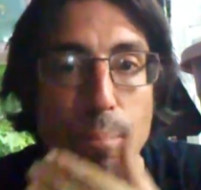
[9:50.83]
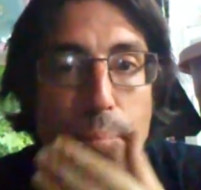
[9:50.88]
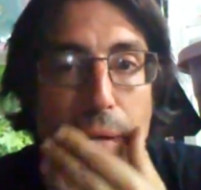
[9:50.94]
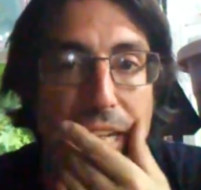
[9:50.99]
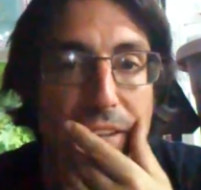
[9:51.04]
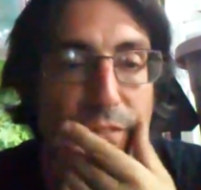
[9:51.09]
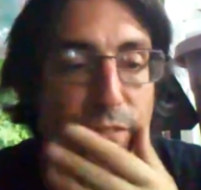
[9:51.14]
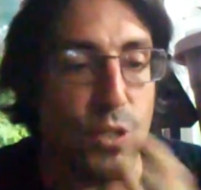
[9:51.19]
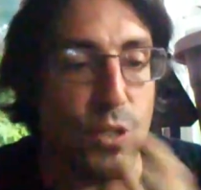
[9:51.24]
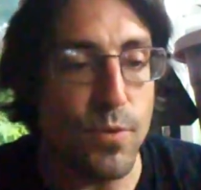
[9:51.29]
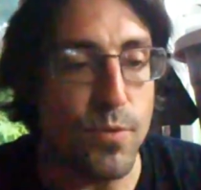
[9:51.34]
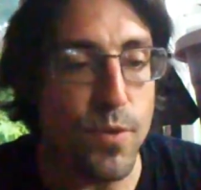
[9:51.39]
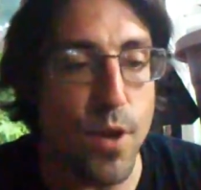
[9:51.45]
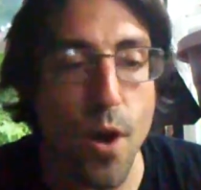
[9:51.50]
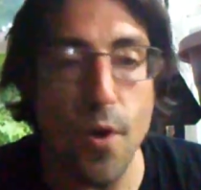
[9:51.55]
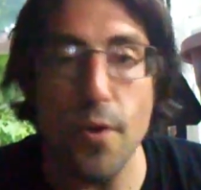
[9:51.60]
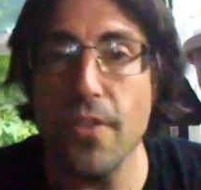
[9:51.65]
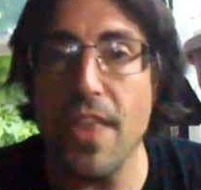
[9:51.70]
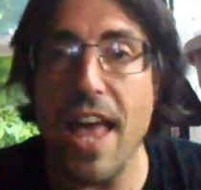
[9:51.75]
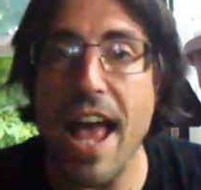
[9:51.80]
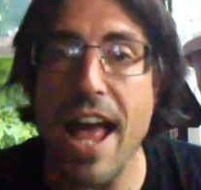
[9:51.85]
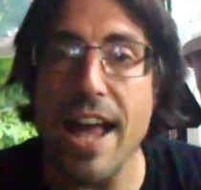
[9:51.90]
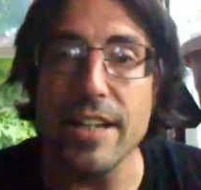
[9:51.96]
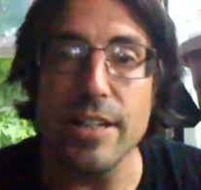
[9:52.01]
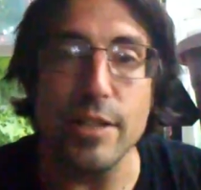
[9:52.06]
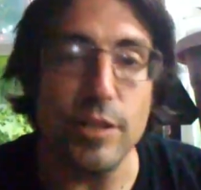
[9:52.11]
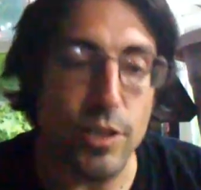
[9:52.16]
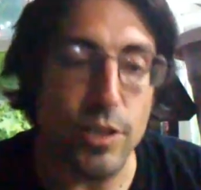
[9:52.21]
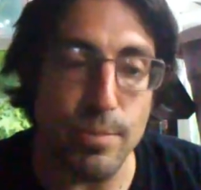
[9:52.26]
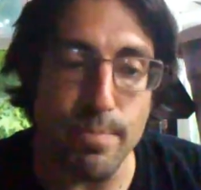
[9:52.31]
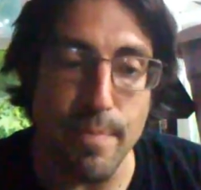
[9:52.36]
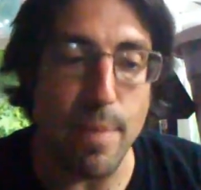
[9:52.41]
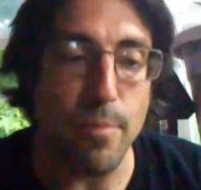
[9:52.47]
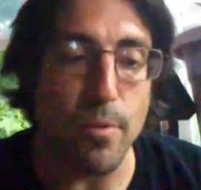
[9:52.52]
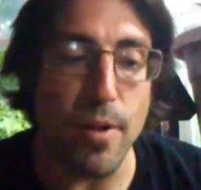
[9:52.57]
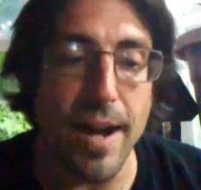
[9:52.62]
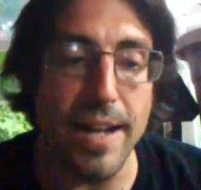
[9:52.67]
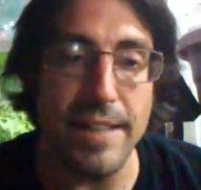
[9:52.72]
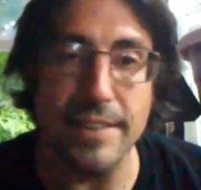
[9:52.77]
But if you know that and you just
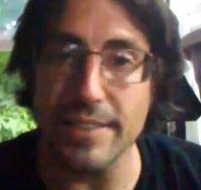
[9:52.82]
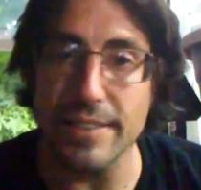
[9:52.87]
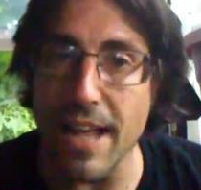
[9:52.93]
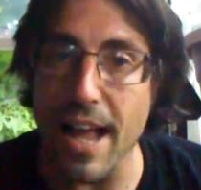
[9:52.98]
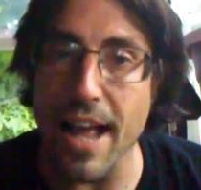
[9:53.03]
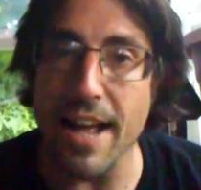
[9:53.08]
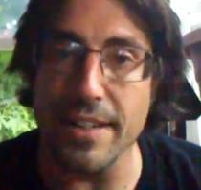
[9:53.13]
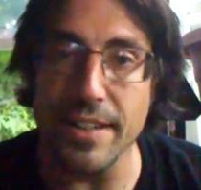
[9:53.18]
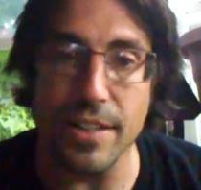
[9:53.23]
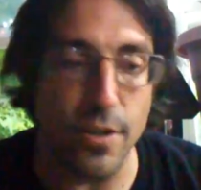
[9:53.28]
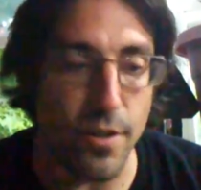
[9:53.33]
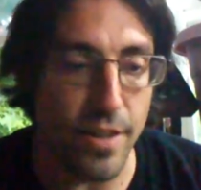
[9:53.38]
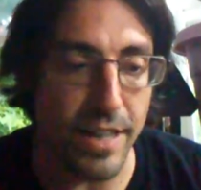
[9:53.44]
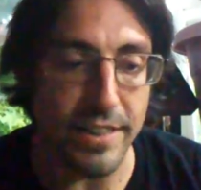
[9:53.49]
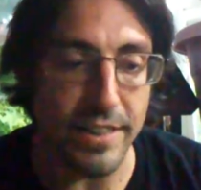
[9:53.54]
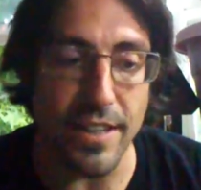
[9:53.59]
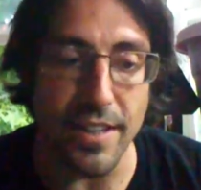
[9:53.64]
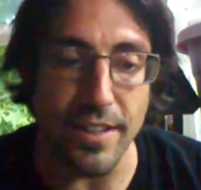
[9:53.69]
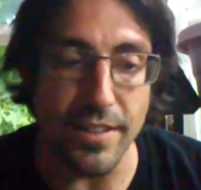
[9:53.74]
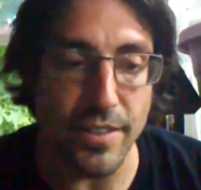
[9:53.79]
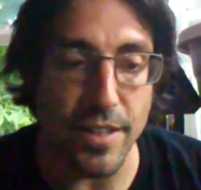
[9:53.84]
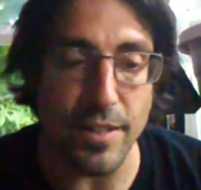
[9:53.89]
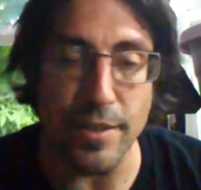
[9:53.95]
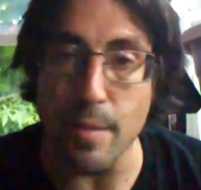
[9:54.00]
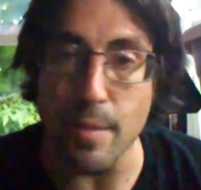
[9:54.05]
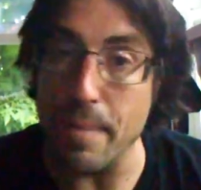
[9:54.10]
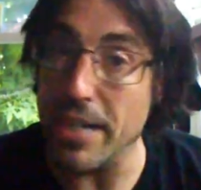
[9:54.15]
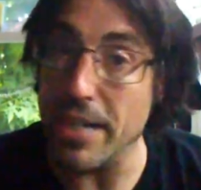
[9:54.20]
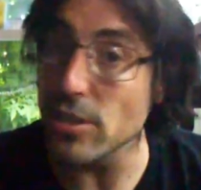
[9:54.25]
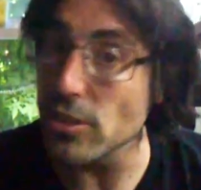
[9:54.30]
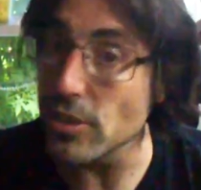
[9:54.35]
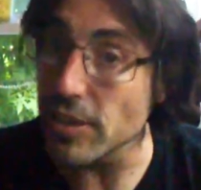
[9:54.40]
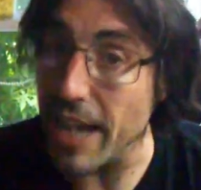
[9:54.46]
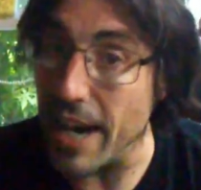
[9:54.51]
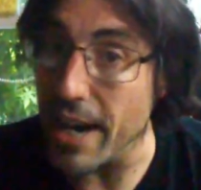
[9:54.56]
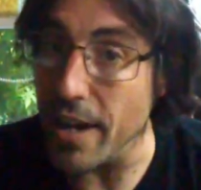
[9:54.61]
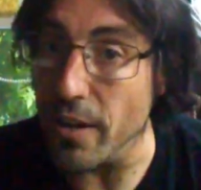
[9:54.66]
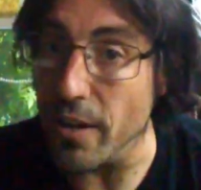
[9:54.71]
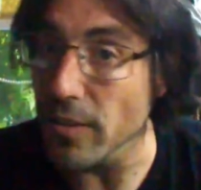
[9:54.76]
memorize that, you know, like the major
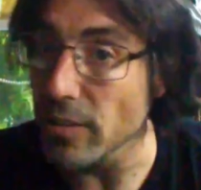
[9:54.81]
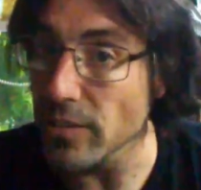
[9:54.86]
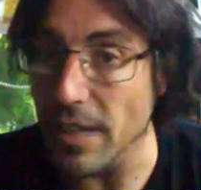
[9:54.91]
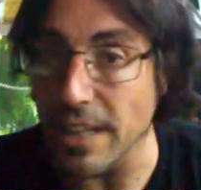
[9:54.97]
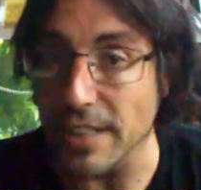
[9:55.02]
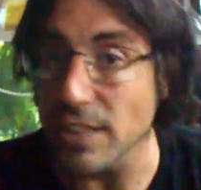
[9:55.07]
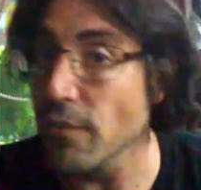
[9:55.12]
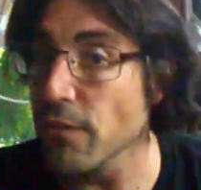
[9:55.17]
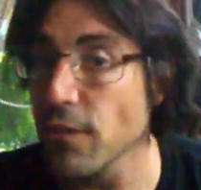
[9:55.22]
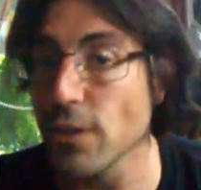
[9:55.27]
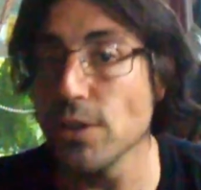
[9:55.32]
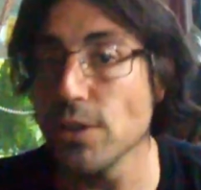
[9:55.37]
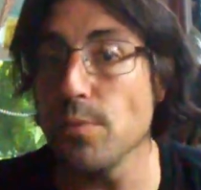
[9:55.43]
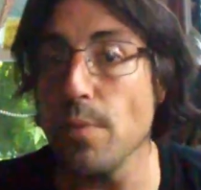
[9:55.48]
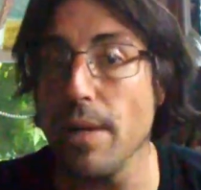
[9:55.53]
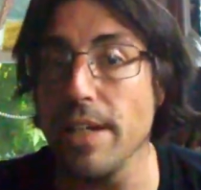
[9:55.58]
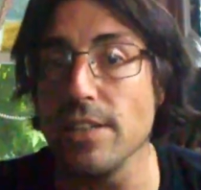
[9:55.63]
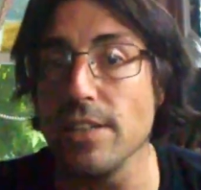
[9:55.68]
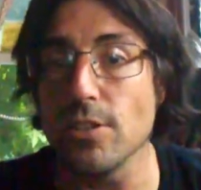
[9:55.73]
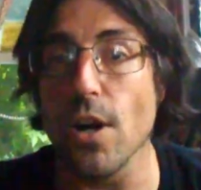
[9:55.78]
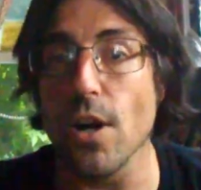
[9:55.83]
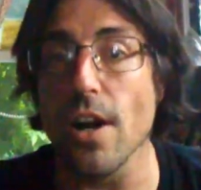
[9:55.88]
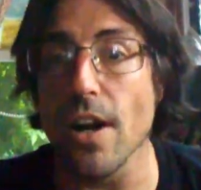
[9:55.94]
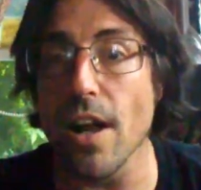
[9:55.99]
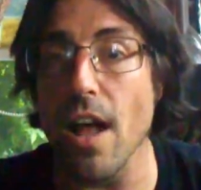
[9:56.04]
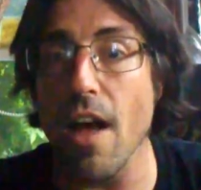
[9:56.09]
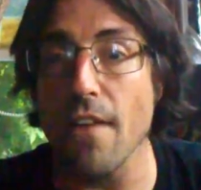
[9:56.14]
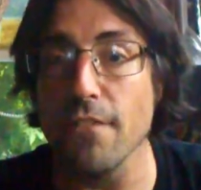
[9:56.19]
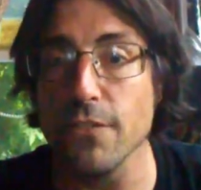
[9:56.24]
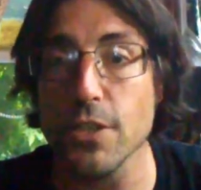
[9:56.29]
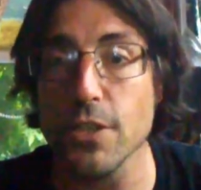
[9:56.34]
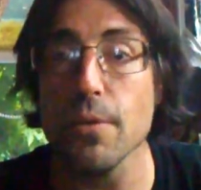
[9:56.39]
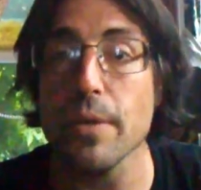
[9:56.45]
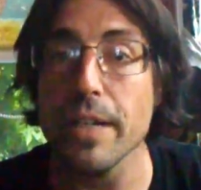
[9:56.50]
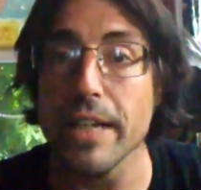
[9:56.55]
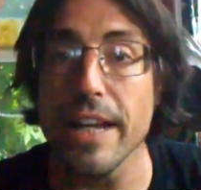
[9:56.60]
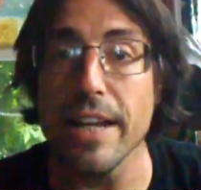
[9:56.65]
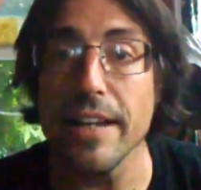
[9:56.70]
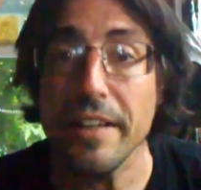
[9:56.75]
scale, like the first way to start off
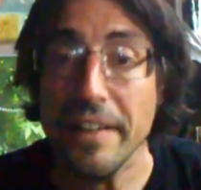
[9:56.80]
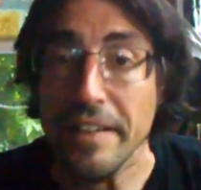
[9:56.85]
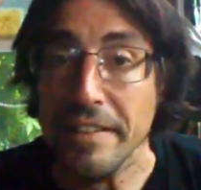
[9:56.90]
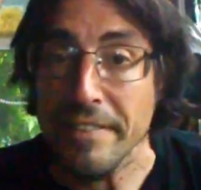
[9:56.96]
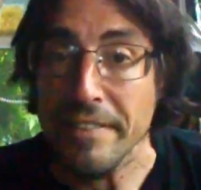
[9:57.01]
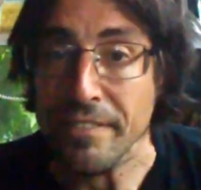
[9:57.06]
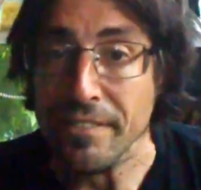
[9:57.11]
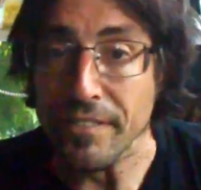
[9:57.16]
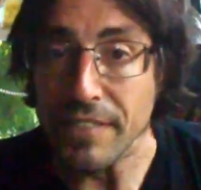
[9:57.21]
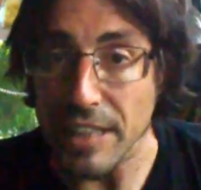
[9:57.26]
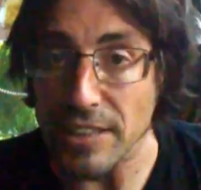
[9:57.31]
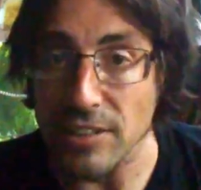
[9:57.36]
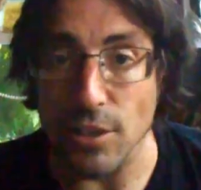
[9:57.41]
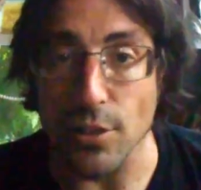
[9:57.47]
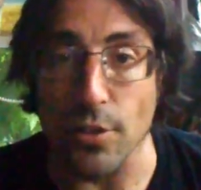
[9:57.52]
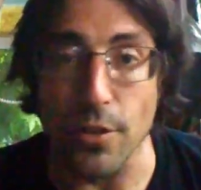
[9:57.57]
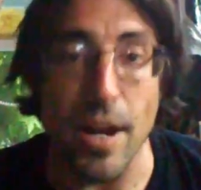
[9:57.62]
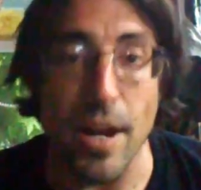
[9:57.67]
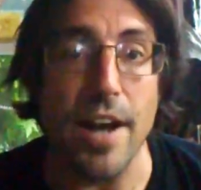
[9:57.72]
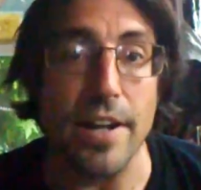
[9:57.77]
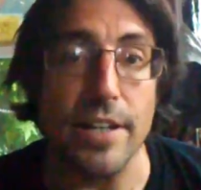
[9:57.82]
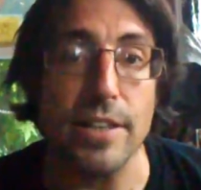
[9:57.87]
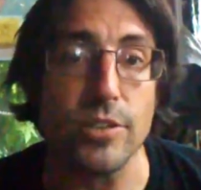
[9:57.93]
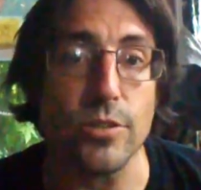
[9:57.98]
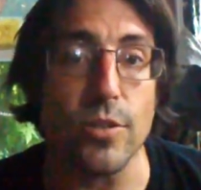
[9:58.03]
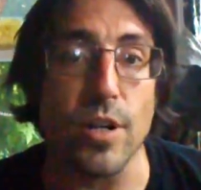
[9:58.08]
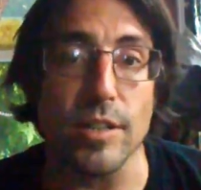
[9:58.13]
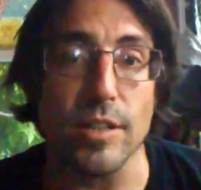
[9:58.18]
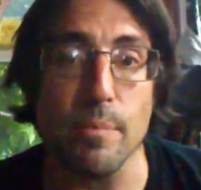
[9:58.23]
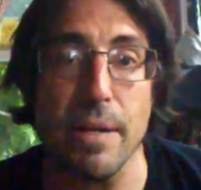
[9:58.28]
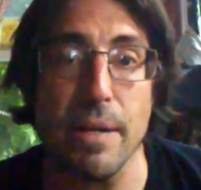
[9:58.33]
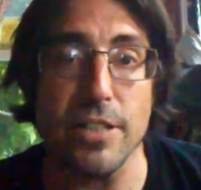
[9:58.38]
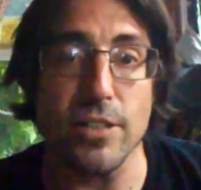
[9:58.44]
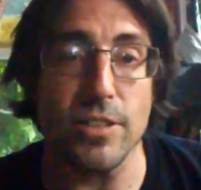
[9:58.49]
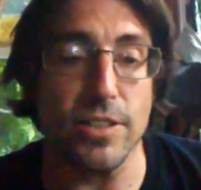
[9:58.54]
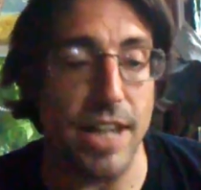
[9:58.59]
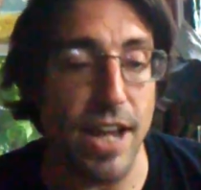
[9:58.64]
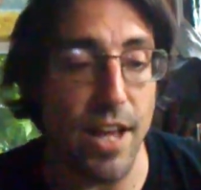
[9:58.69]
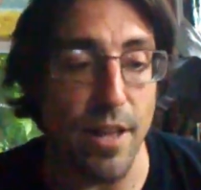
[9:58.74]
doing it is to learn how to construct the
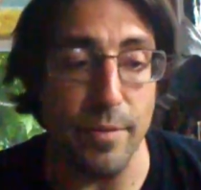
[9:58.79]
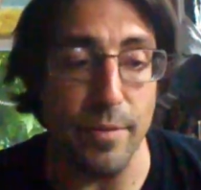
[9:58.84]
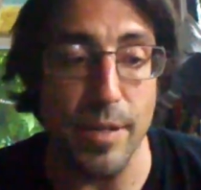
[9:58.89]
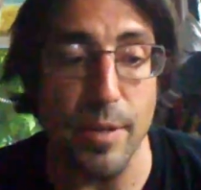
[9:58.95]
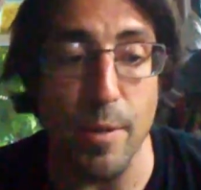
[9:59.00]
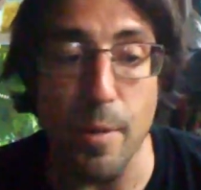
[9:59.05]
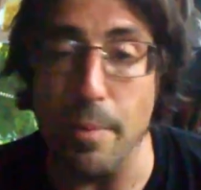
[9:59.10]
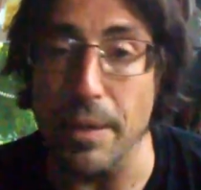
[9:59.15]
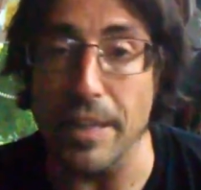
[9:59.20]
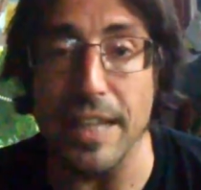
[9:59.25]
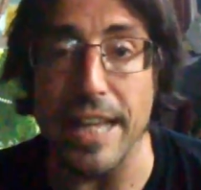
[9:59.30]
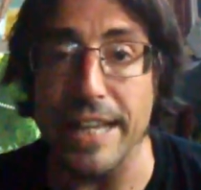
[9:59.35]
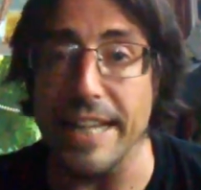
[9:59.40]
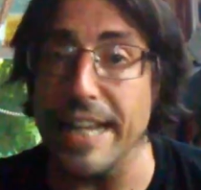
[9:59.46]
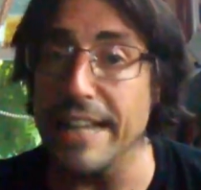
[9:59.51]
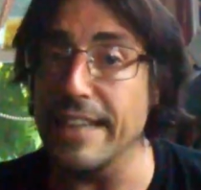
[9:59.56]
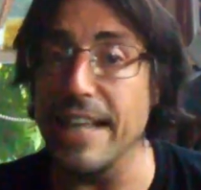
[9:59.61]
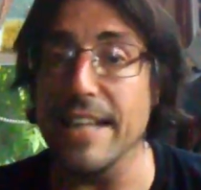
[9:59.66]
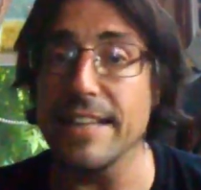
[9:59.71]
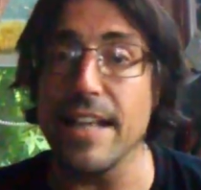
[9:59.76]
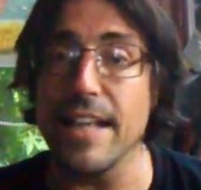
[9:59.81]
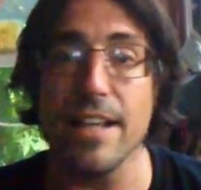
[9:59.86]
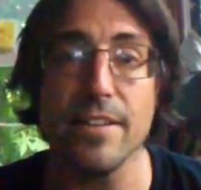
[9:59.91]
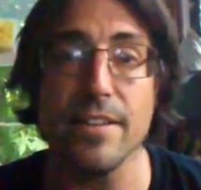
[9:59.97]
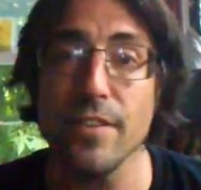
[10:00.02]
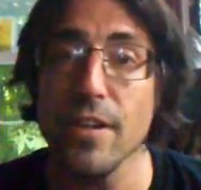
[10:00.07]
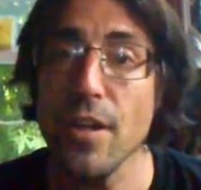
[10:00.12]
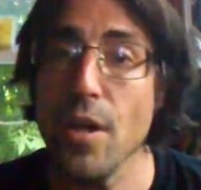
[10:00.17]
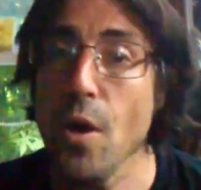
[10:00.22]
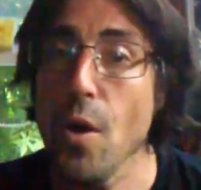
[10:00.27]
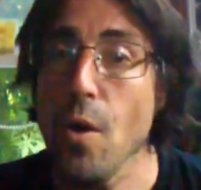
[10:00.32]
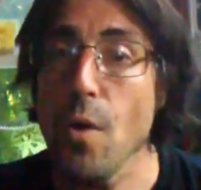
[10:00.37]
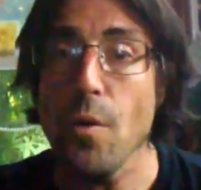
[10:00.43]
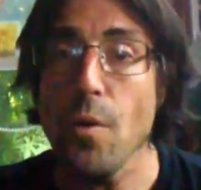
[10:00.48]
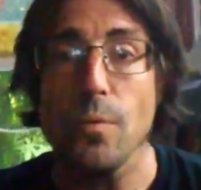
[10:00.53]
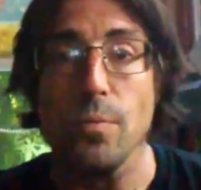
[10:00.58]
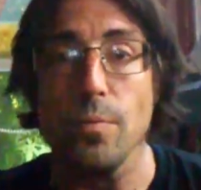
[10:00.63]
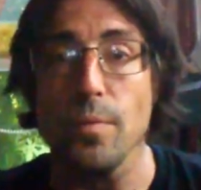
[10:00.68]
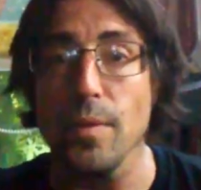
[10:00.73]
major scale, but like get that,
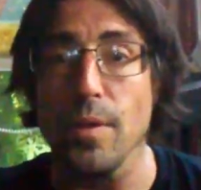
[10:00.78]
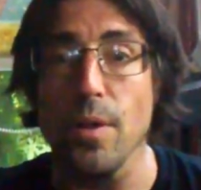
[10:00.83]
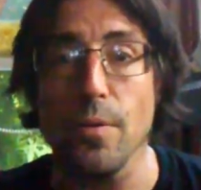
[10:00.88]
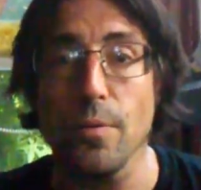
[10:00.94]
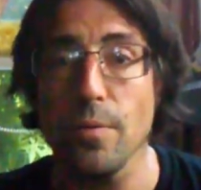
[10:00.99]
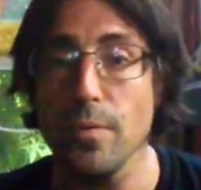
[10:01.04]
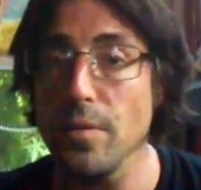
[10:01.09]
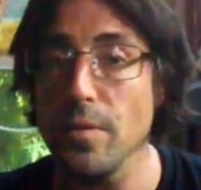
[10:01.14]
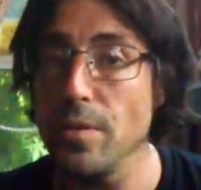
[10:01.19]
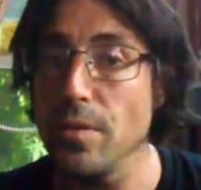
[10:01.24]
you know,